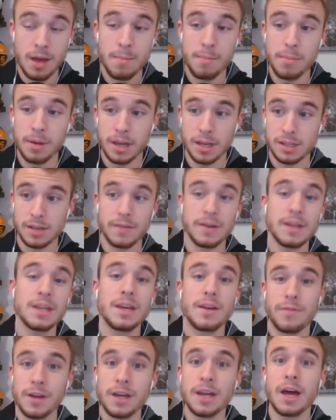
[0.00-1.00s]
Because
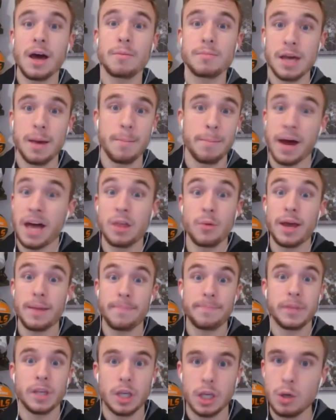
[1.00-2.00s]
if it comes out, by the
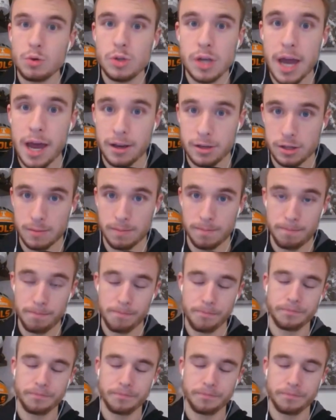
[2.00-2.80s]
way, Hugh Jackson,